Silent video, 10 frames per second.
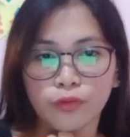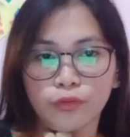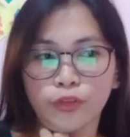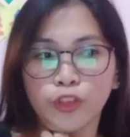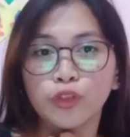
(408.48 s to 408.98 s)

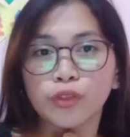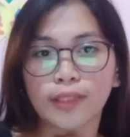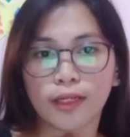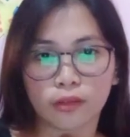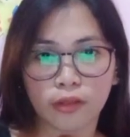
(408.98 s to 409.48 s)

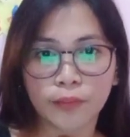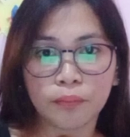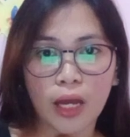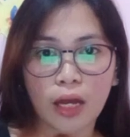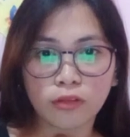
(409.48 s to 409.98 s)
use a tarp
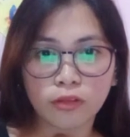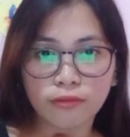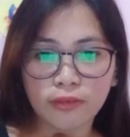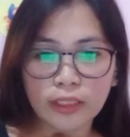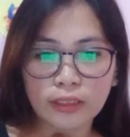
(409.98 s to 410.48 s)
out
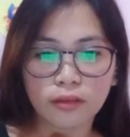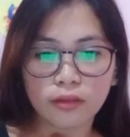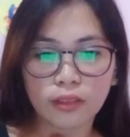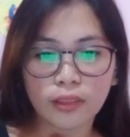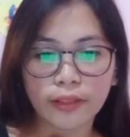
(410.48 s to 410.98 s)
of it
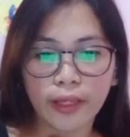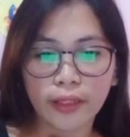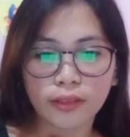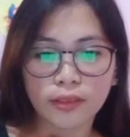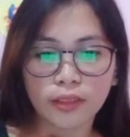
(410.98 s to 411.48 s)
in the
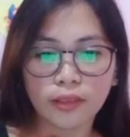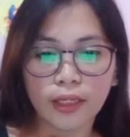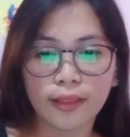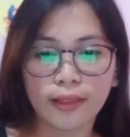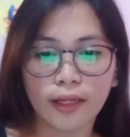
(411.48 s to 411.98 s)
Excel,
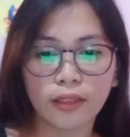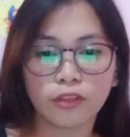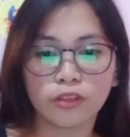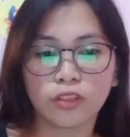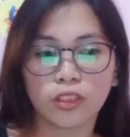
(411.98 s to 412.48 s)
and then
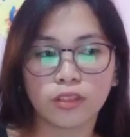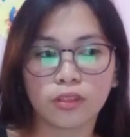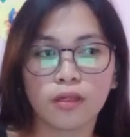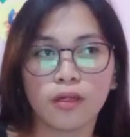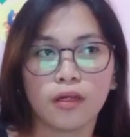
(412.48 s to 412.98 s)
you just
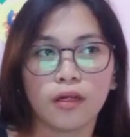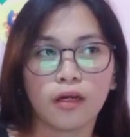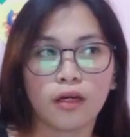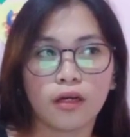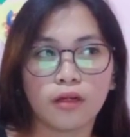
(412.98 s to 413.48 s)

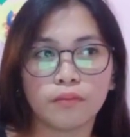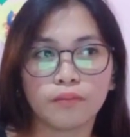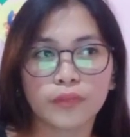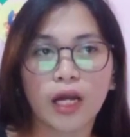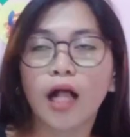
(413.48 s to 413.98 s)

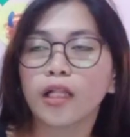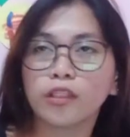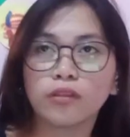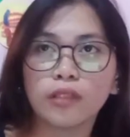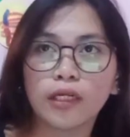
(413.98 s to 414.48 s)

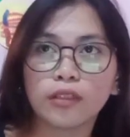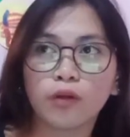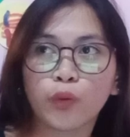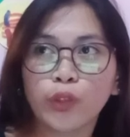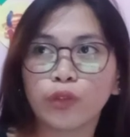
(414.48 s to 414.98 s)
calculate,
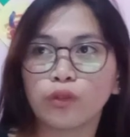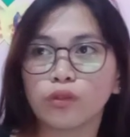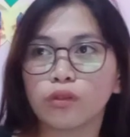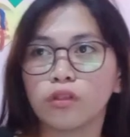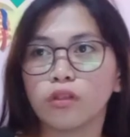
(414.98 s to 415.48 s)
or you
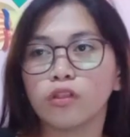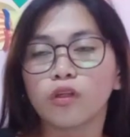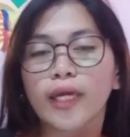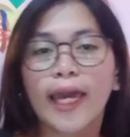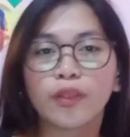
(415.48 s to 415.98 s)

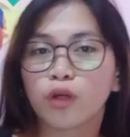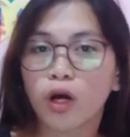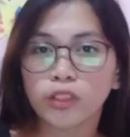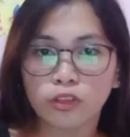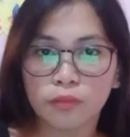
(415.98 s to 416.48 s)
can
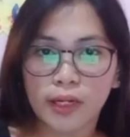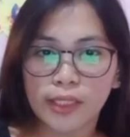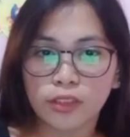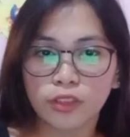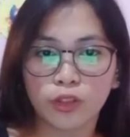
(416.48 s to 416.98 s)

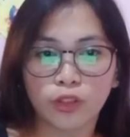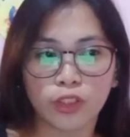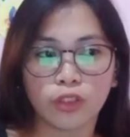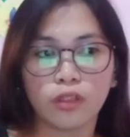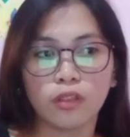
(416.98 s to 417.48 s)
customize
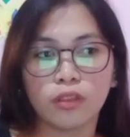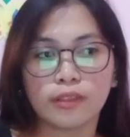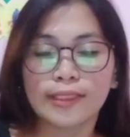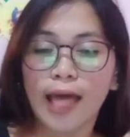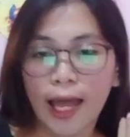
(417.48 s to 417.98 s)
your
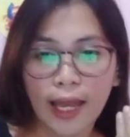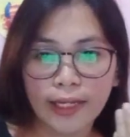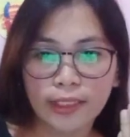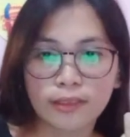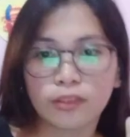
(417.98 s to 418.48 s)

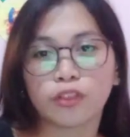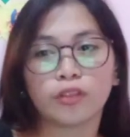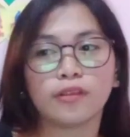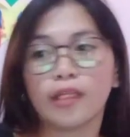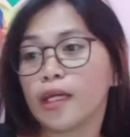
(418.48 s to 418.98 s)
size, your
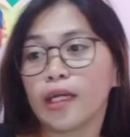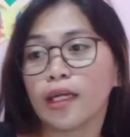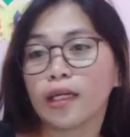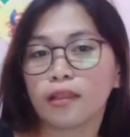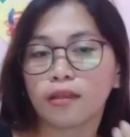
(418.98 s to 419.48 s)

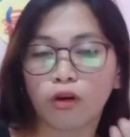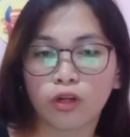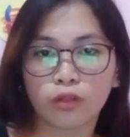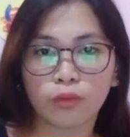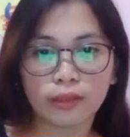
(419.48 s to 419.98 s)
length,
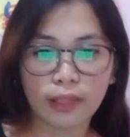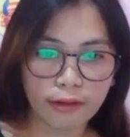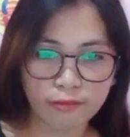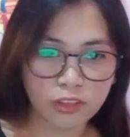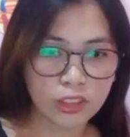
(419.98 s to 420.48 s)
or
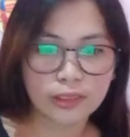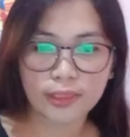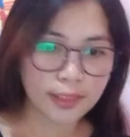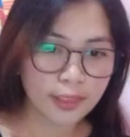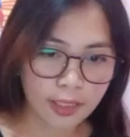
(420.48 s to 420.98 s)
whatever,
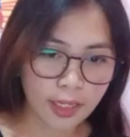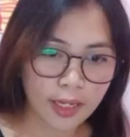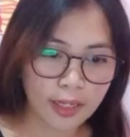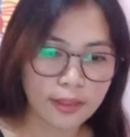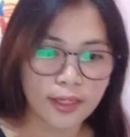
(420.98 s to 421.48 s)

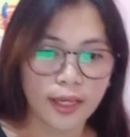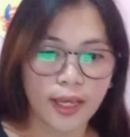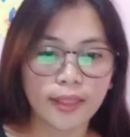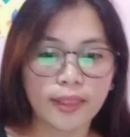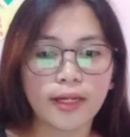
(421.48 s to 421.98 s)
etc.
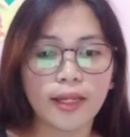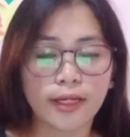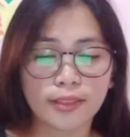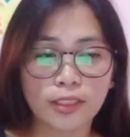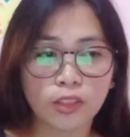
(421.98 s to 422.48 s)
And then
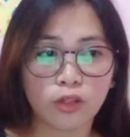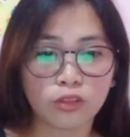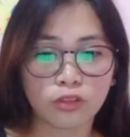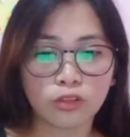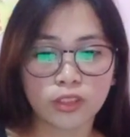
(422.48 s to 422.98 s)
Excel
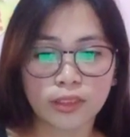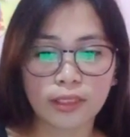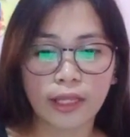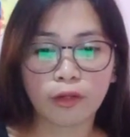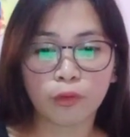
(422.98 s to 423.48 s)
also,
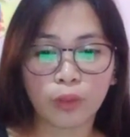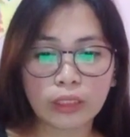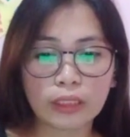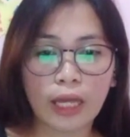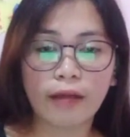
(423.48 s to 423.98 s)
just like
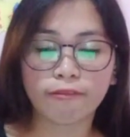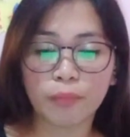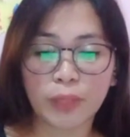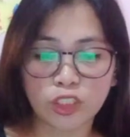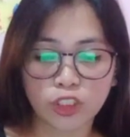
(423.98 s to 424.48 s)
what I have
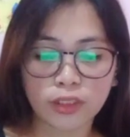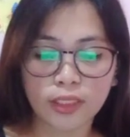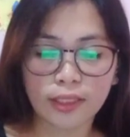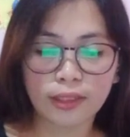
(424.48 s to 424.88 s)
mentioned in